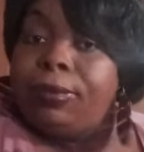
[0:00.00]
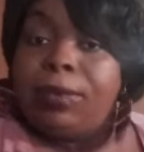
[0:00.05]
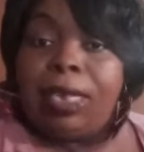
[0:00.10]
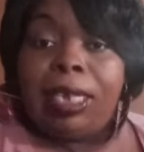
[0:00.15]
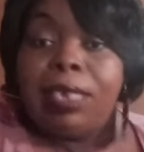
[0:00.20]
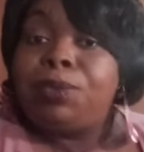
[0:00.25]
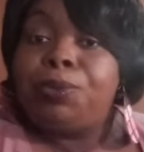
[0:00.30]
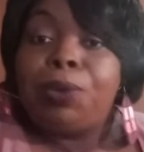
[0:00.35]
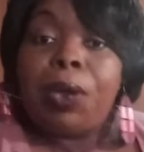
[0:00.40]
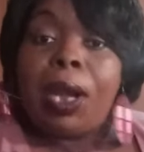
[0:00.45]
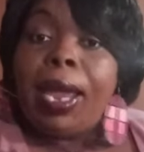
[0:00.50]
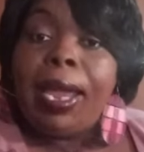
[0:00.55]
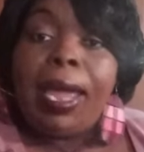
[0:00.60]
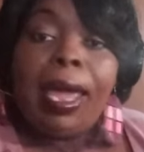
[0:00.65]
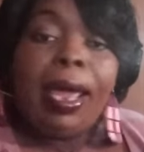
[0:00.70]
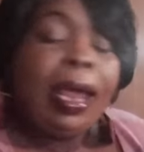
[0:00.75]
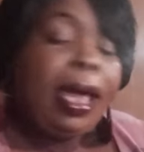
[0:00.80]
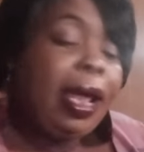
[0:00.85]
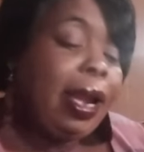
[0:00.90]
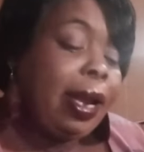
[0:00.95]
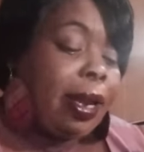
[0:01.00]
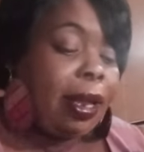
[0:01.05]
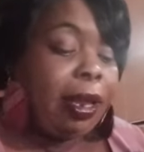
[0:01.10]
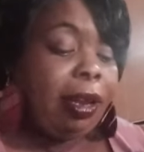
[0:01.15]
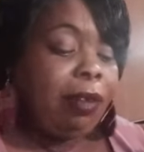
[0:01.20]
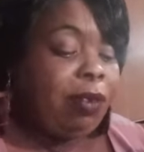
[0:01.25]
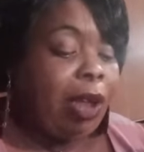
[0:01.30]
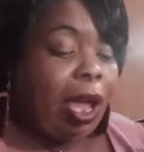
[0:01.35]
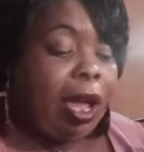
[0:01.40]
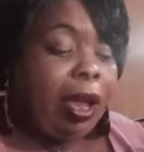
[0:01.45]
That's what I got out of
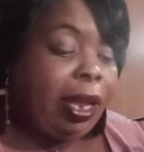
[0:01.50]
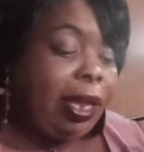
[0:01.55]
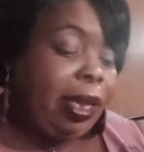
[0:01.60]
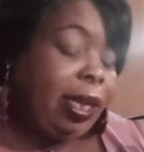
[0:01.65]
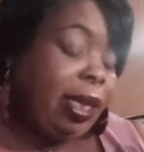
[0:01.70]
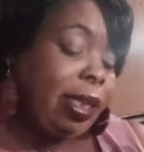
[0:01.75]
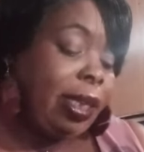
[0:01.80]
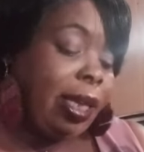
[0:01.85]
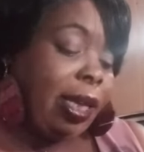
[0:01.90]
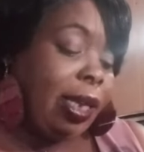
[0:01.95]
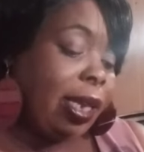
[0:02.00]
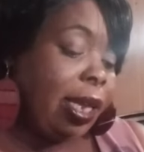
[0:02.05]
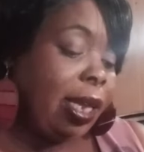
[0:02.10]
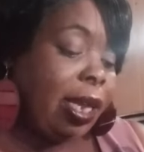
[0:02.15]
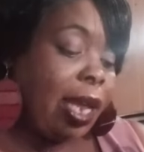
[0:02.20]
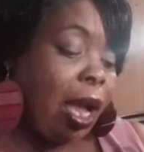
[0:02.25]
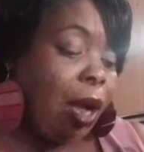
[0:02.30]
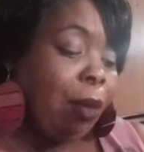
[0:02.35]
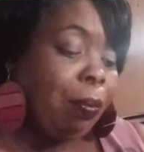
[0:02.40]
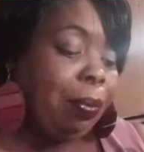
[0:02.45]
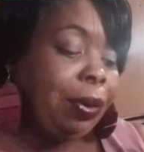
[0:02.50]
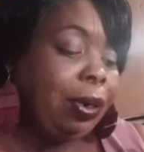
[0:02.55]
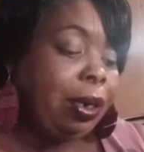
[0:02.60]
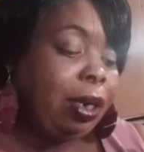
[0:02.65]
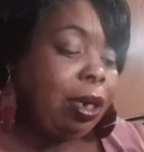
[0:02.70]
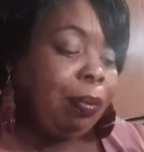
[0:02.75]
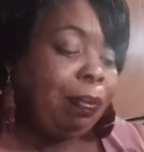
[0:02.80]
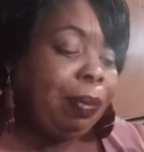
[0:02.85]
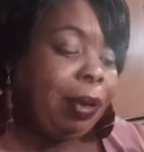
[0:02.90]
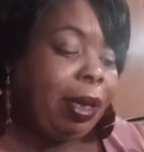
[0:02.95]
it. If y'all ain't get that, then y'all put it
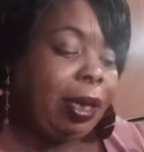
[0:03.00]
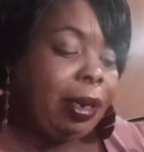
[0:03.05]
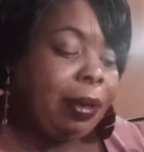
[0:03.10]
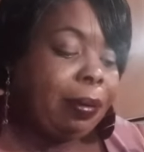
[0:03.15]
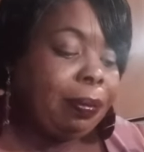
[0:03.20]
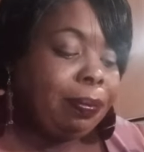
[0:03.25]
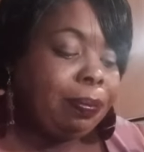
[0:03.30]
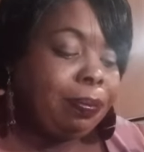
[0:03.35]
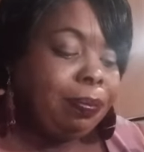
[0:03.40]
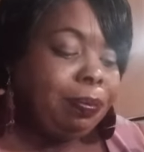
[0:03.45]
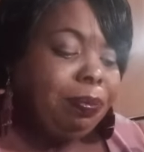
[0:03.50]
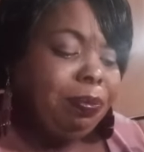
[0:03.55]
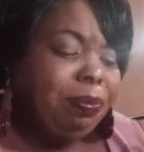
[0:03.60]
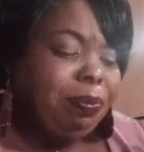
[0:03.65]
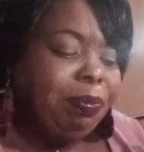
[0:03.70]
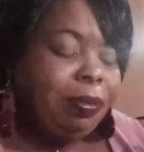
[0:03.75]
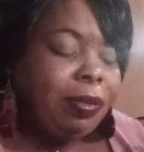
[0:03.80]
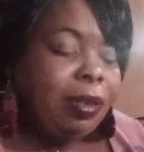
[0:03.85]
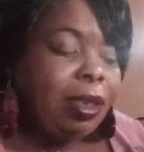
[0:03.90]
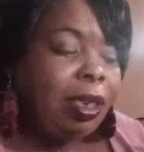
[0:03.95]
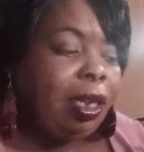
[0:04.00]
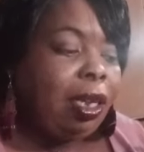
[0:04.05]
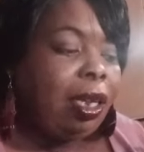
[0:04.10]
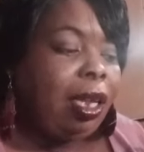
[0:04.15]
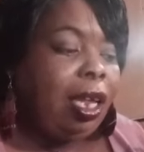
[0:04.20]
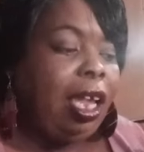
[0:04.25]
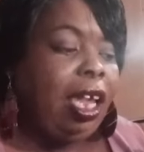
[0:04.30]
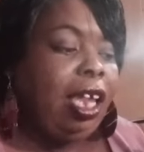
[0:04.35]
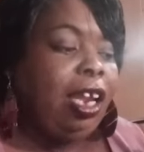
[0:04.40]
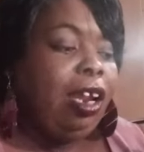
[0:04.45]
in the panic
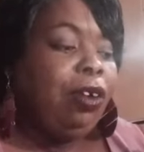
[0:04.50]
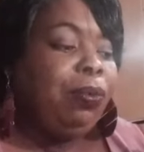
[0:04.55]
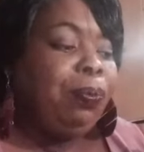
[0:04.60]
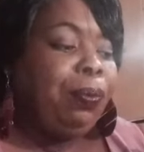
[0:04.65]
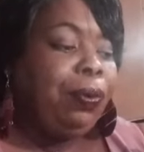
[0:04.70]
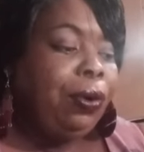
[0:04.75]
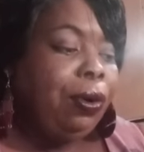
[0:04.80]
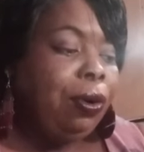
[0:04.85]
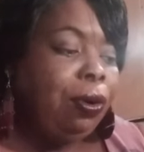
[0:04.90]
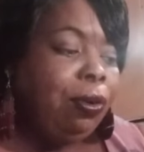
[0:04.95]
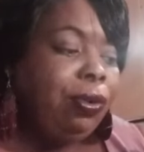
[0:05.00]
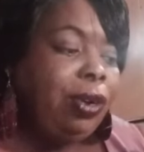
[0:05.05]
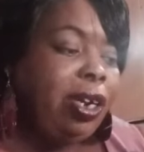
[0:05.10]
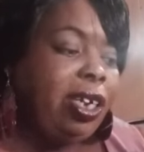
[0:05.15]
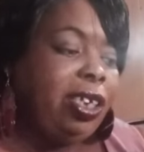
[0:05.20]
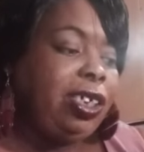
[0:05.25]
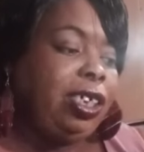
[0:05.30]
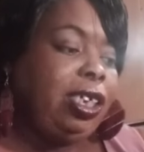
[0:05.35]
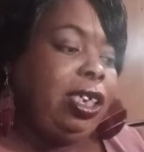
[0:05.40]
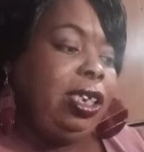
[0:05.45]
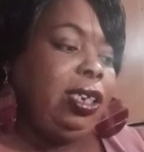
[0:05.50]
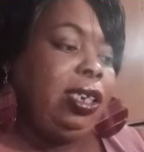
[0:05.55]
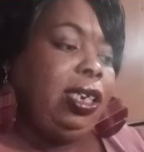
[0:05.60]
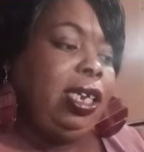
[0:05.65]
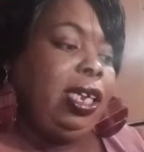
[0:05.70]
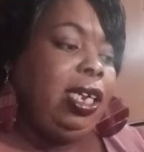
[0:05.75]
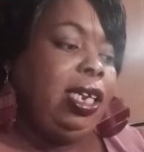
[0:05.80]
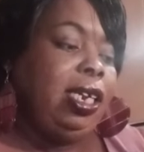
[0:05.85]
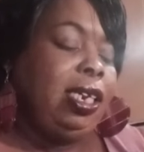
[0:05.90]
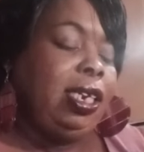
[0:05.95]
and prove that she
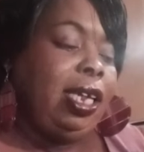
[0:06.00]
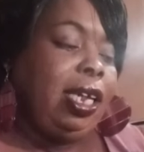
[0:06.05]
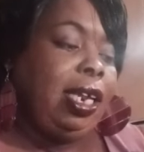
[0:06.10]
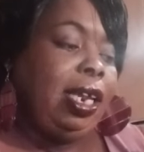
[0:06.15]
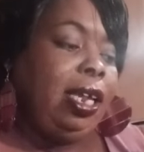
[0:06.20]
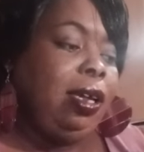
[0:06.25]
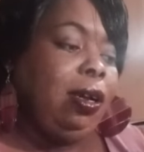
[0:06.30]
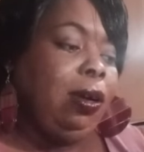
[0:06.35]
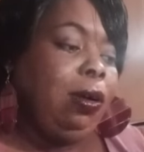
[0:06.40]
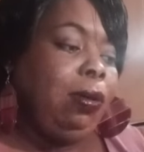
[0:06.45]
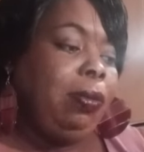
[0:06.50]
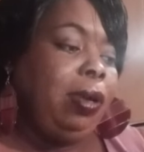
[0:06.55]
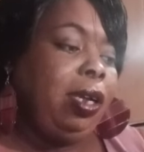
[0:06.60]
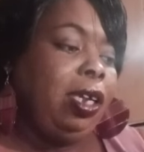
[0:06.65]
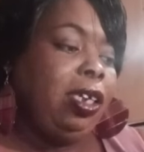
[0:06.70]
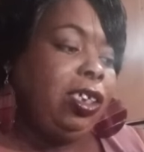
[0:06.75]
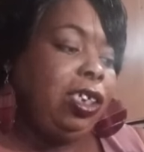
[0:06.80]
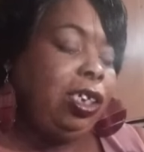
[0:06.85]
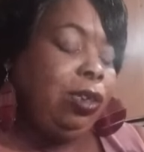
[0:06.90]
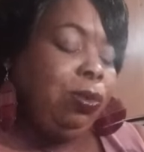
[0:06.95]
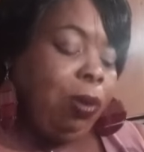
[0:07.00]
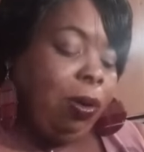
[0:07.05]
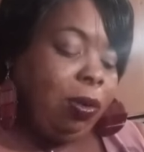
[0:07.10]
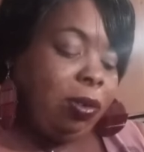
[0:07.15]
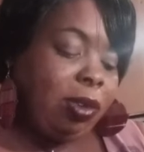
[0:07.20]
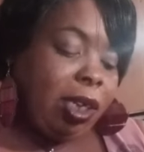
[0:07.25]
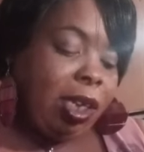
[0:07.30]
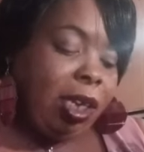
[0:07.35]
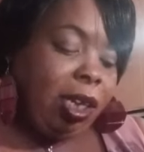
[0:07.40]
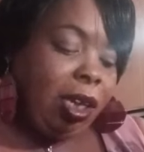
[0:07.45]
needed that help and she
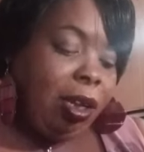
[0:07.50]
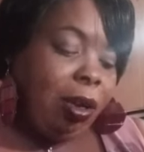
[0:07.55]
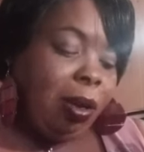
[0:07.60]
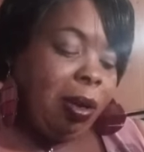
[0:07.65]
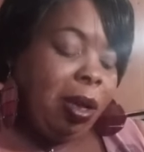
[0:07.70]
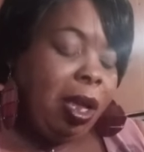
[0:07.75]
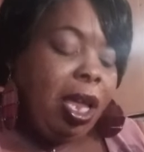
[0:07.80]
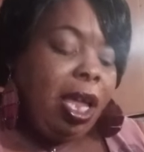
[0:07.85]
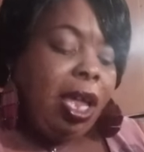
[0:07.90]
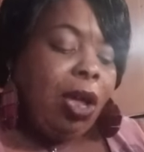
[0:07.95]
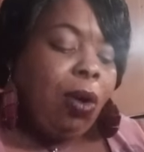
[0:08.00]
want that help.